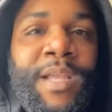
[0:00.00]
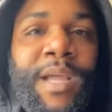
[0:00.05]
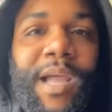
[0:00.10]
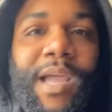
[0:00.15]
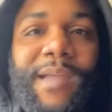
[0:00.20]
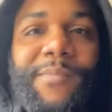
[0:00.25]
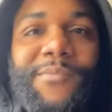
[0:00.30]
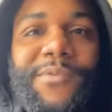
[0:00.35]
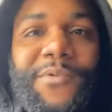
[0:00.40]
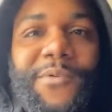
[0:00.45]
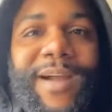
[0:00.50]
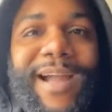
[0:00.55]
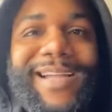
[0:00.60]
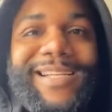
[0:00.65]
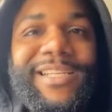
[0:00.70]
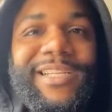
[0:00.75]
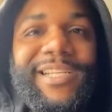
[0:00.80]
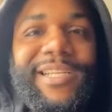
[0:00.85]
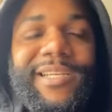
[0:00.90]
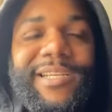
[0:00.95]
Hey,
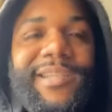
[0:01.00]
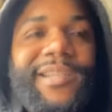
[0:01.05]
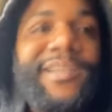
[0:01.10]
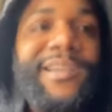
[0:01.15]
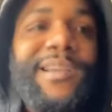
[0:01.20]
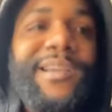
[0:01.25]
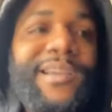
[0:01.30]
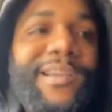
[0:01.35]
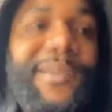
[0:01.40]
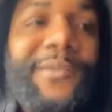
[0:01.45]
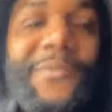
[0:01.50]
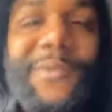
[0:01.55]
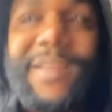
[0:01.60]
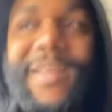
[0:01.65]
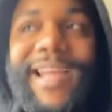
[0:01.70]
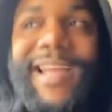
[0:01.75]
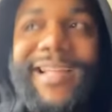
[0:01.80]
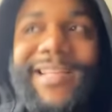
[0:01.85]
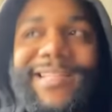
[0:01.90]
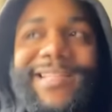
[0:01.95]
Marachi.
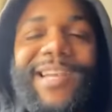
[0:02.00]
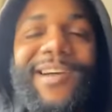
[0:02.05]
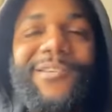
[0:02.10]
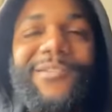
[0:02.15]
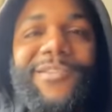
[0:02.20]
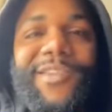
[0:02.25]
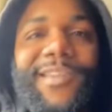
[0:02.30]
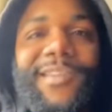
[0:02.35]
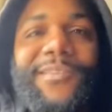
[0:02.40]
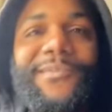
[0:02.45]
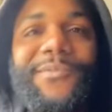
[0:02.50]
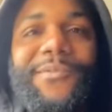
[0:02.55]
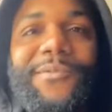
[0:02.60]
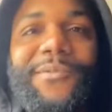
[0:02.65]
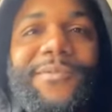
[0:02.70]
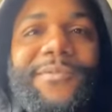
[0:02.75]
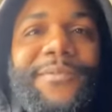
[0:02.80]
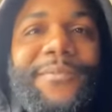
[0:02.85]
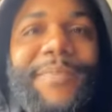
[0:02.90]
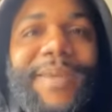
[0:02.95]
When I talked to
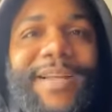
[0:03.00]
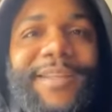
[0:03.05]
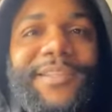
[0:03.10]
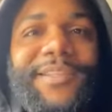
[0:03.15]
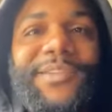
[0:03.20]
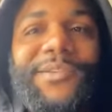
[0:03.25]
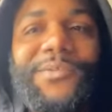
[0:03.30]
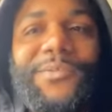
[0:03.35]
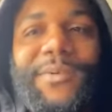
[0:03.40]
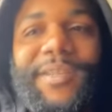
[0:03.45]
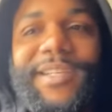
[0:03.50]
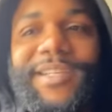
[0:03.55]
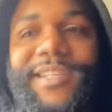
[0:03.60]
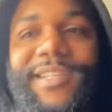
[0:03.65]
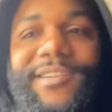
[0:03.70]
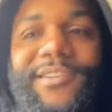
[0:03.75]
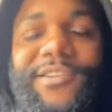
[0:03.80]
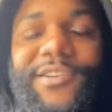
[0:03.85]
you about two weeks ago,